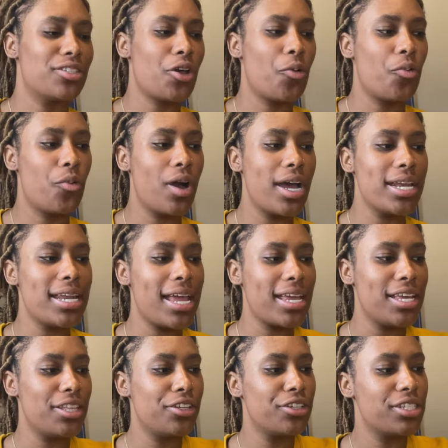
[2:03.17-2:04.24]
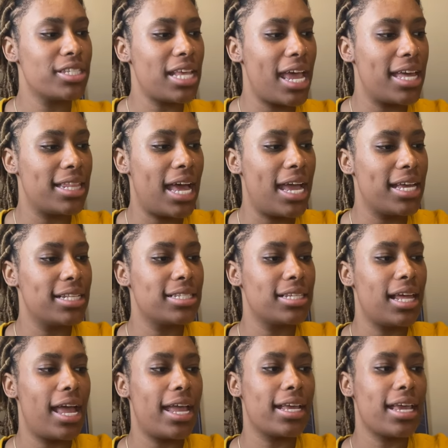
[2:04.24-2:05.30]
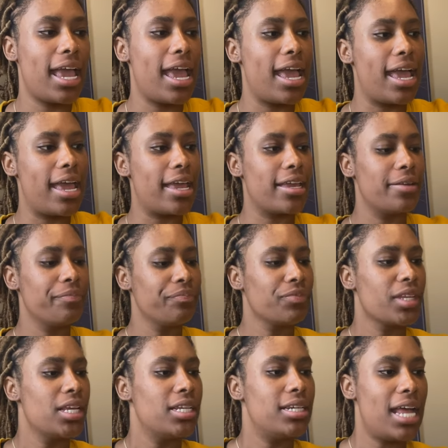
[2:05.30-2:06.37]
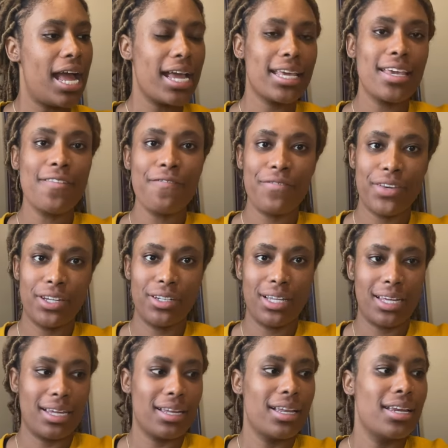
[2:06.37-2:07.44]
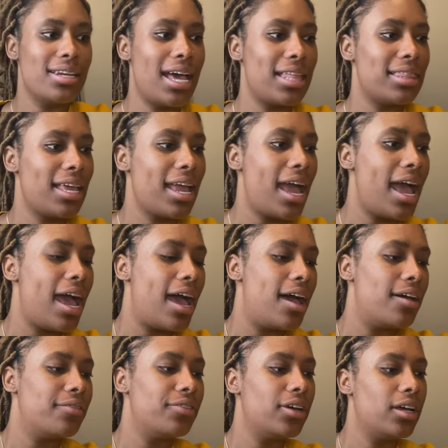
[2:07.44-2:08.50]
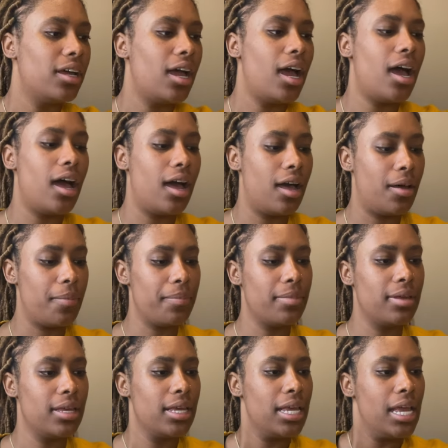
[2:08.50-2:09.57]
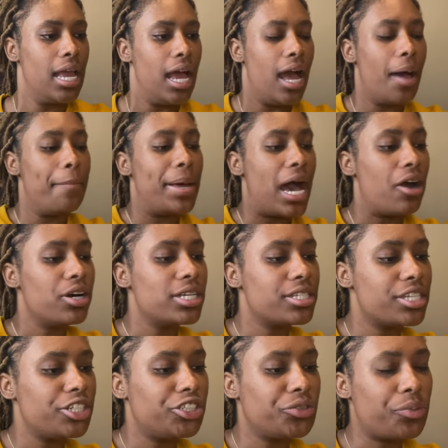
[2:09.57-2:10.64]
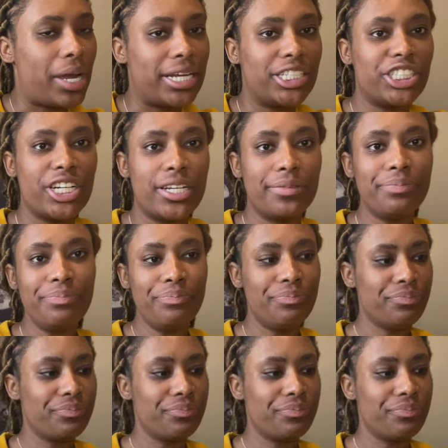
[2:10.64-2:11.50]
So one, they either say that it's like a nagging feeling that they have about a situation,